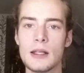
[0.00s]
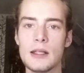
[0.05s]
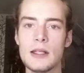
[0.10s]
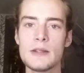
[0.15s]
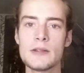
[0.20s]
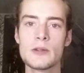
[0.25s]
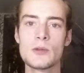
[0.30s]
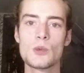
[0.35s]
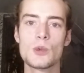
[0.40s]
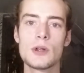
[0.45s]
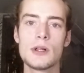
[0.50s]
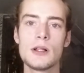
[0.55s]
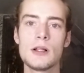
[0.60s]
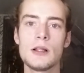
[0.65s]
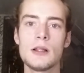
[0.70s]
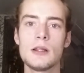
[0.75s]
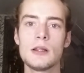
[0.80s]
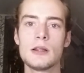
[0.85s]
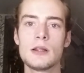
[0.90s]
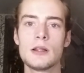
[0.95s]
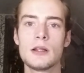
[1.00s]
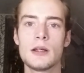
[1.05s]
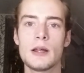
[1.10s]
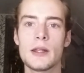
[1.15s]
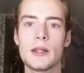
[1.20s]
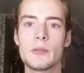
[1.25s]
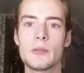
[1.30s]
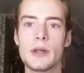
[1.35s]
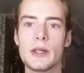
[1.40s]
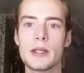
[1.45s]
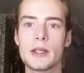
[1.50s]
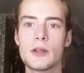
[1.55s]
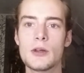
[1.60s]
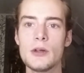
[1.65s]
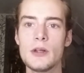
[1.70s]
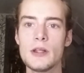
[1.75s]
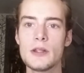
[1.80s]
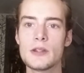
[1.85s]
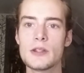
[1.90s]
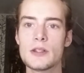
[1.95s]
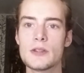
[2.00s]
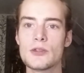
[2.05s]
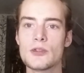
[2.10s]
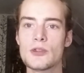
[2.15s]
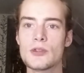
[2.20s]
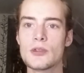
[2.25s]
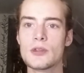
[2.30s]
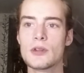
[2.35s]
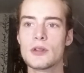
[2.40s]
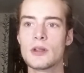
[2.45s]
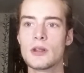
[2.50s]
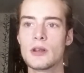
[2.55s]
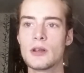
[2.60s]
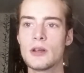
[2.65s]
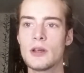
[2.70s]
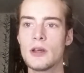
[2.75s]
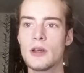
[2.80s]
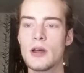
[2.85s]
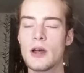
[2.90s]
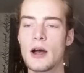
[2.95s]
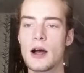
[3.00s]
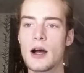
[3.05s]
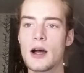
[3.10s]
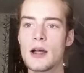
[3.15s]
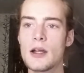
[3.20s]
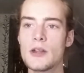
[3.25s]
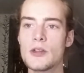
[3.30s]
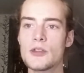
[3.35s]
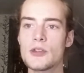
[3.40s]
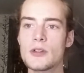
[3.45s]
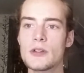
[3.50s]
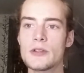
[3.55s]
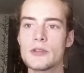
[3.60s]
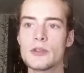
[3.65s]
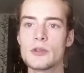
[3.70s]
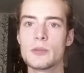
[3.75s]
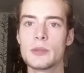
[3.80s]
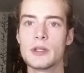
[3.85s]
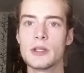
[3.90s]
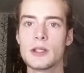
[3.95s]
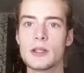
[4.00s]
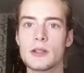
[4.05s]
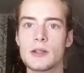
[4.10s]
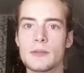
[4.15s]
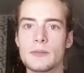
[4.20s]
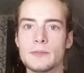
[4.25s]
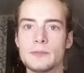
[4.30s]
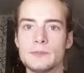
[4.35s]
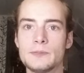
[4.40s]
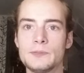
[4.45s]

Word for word: Listen well and pay good attention. I shall speak."